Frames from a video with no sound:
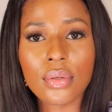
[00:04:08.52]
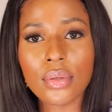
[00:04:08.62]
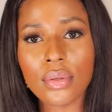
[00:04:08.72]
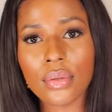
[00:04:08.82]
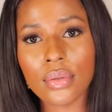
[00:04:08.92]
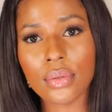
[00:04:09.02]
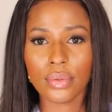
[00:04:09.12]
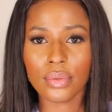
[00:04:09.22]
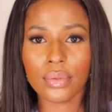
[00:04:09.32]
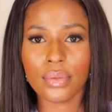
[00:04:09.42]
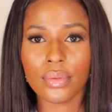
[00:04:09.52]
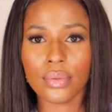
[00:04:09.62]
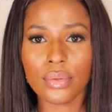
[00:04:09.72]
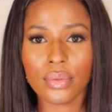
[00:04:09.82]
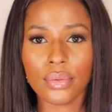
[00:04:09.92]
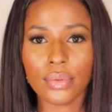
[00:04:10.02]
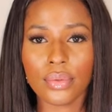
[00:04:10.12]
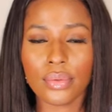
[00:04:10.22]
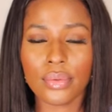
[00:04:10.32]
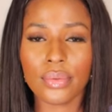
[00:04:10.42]

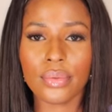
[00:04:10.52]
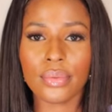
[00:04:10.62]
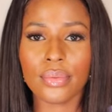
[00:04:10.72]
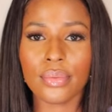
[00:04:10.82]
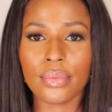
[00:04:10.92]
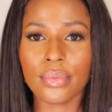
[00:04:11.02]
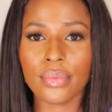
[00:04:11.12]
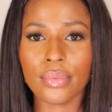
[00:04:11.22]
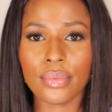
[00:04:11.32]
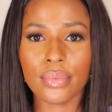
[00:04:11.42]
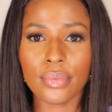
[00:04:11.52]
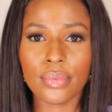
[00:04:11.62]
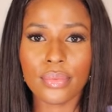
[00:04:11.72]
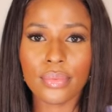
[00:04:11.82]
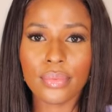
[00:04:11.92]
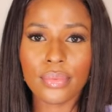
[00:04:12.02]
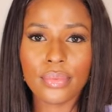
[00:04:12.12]
This person isn't speaking.